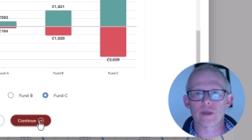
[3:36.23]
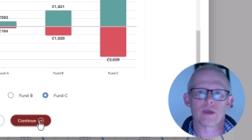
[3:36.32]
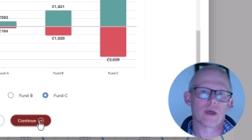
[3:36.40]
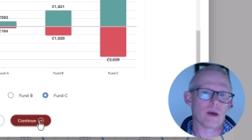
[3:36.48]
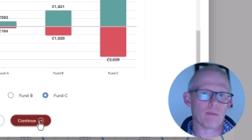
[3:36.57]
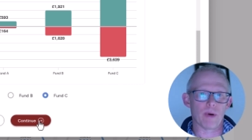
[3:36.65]

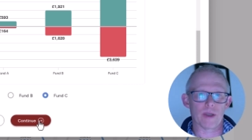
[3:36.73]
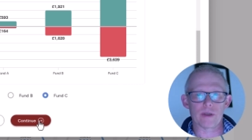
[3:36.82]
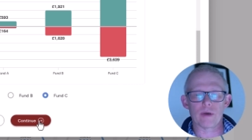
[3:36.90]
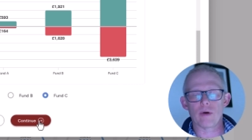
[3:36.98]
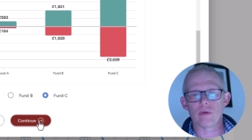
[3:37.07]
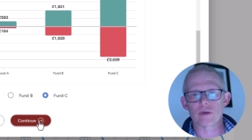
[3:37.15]
but
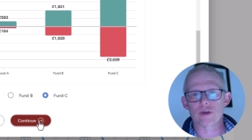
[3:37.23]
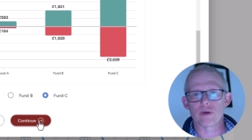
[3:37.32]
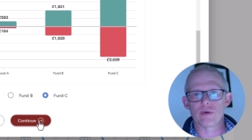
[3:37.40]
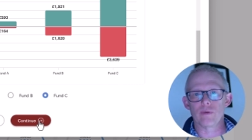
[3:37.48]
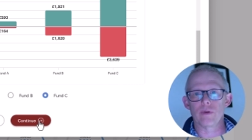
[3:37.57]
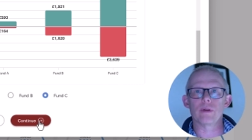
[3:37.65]
also
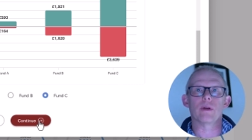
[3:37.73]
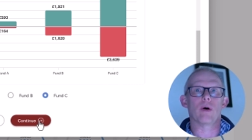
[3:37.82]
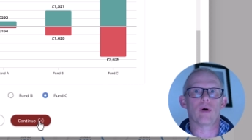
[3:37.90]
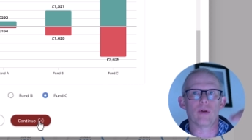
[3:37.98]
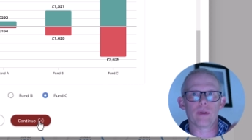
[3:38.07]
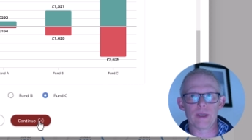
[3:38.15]

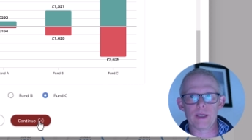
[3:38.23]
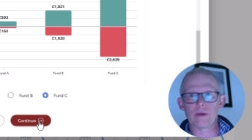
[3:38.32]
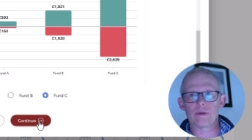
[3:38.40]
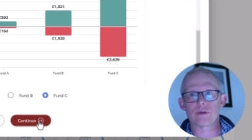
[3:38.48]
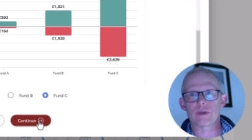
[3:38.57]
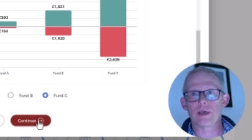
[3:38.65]
on the other
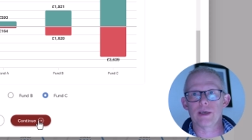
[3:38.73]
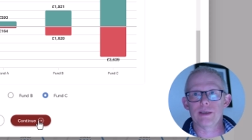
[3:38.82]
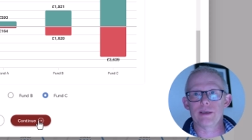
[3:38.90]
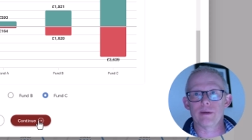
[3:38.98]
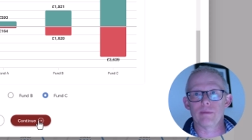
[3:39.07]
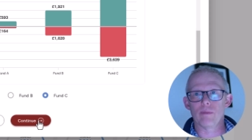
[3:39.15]
side
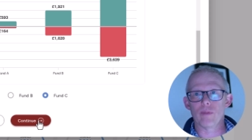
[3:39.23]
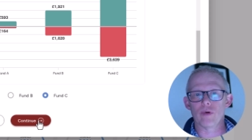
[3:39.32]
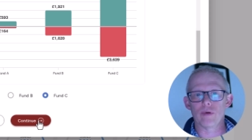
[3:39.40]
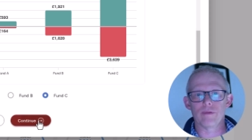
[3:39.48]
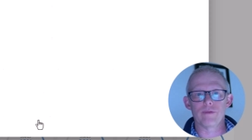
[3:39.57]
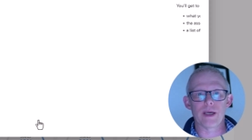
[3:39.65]
more of
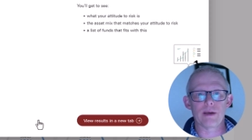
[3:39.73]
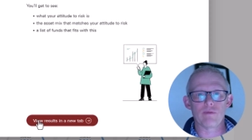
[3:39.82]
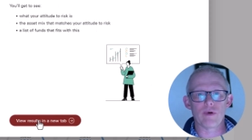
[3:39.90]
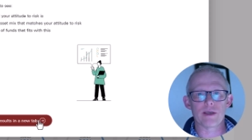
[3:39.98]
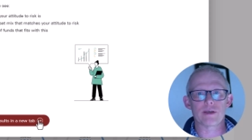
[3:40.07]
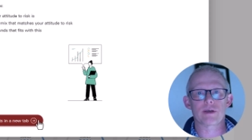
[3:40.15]
a
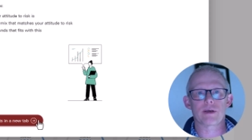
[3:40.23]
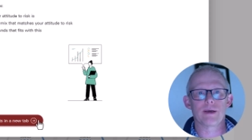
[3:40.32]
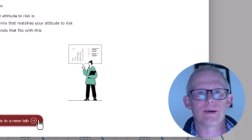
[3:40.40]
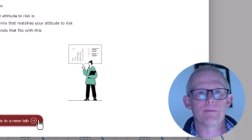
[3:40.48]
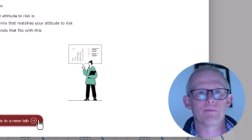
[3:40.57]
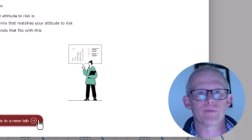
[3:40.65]
risk.
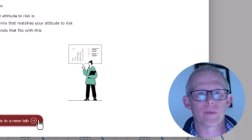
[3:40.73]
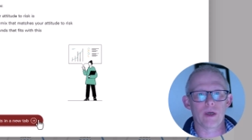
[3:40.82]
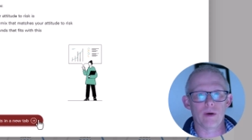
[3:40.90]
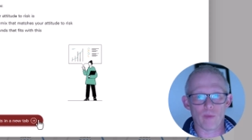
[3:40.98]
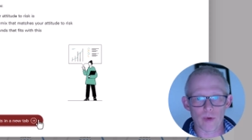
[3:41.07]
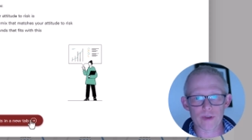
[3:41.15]
And
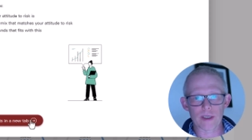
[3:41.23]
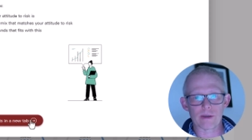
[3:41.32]
what's that going to